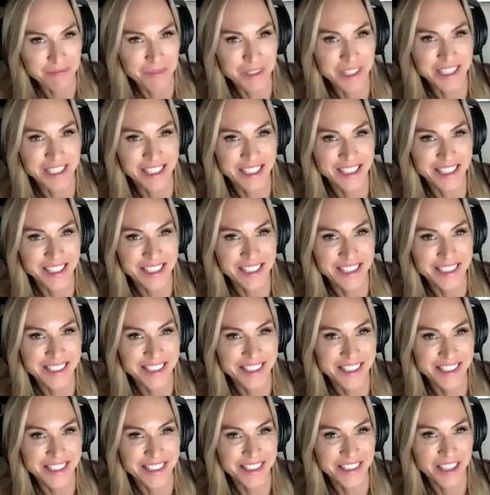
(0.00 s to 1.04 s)

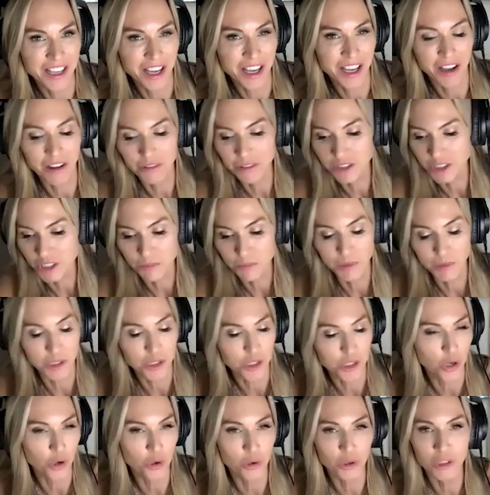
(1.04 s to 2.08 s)
Because I'll just be
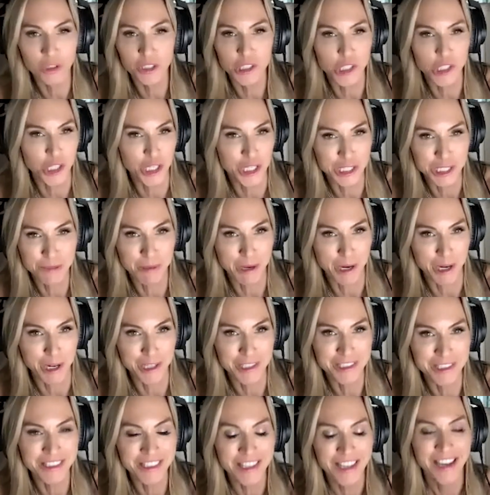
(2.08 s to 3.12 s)
totally
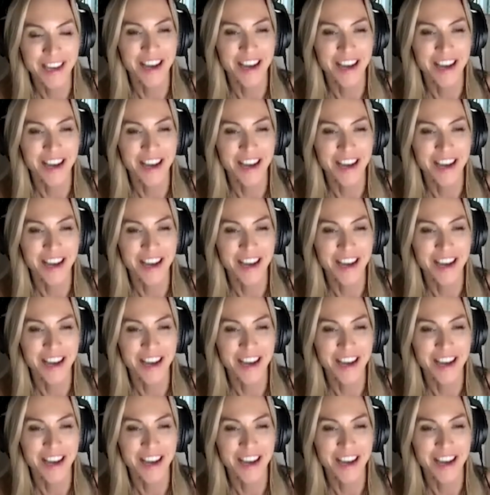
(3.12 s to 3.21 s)
transparent.